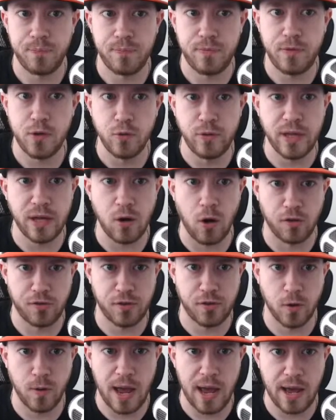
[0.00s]
You did
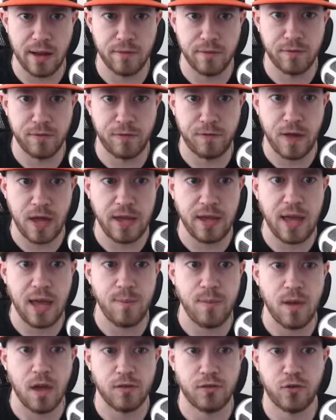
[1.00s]
also have a
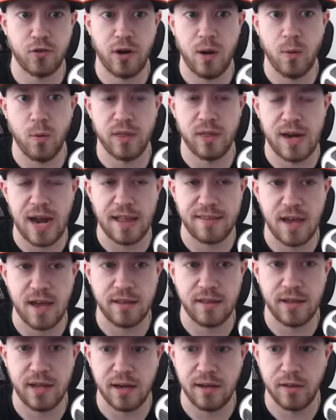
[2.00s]
game yesterday where the Nats had
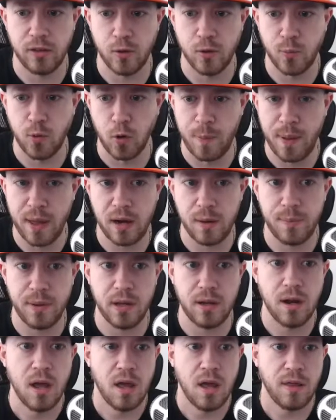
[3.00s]
to get into their bullpen a
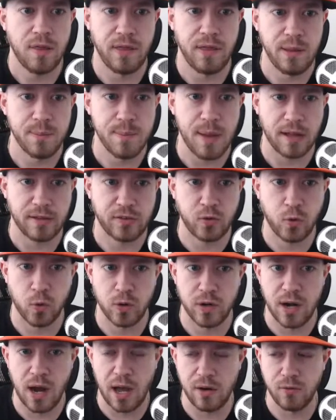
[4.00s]
bit. The Mets
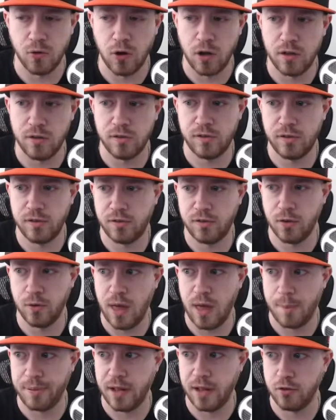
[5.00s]
scored 9 runs, so
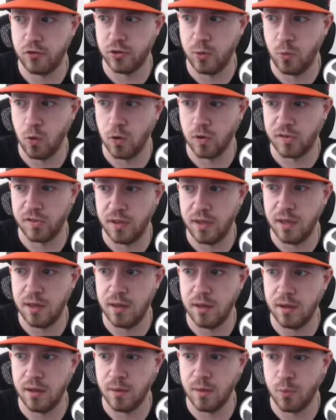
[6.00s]
that potentially works
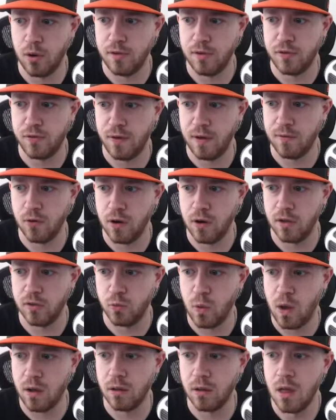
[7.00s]
in the Braves' favor as
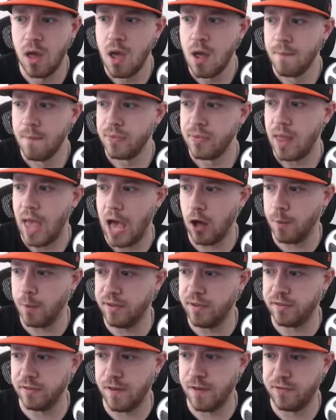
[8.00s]
well.
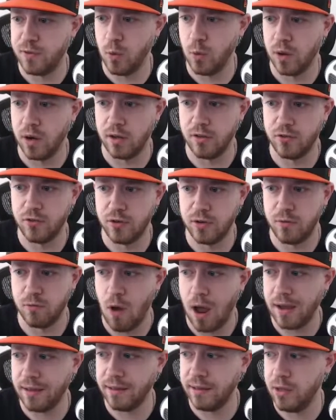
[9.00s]
Albies at 5,100,
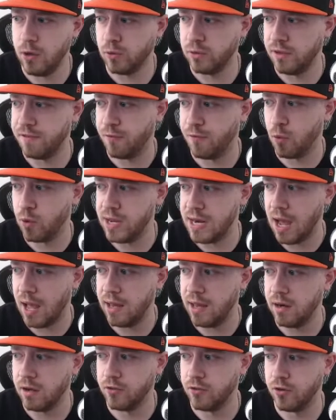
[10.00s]
Riley only
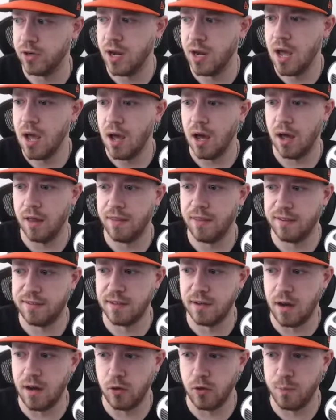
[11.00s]
4,900. This is
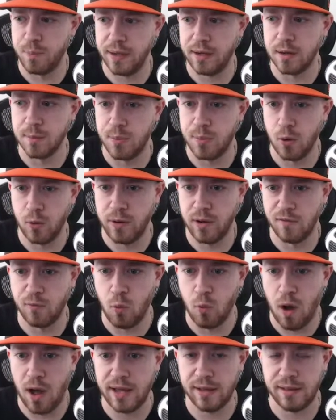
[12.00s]
another big component of
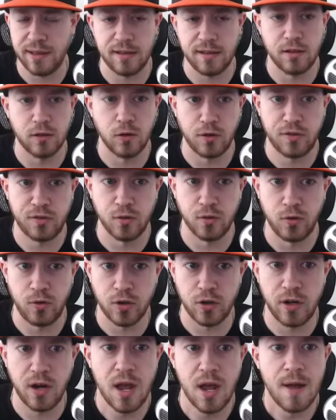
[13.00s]
why Atlanta looks so
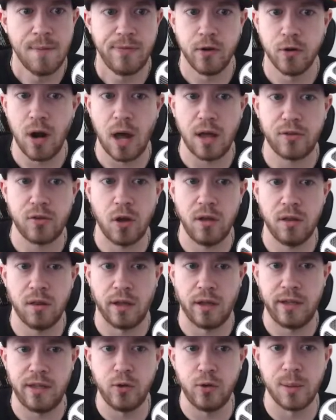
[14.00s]
good. You're not
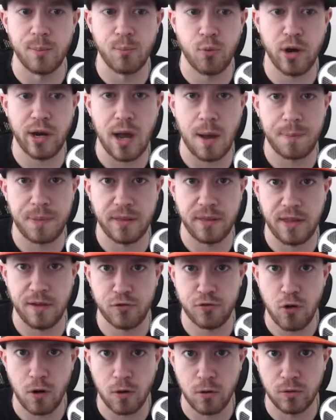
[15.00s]
you can bring up that they've
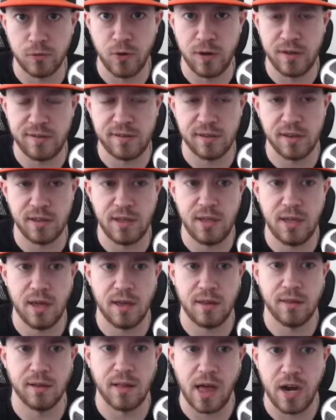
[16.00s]
struggled recently
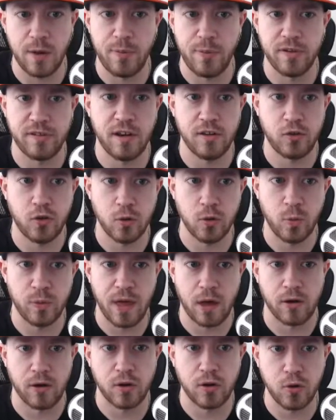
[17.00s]
and the lineup isn't as good
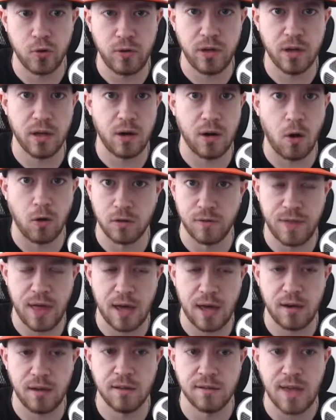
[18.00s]
without Acuna, and all of
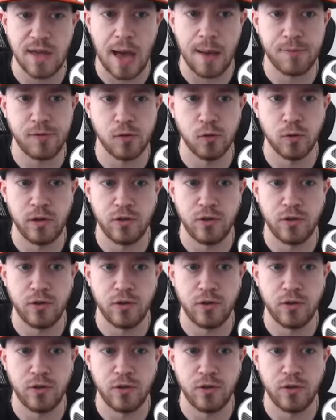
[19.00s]
that is absolutely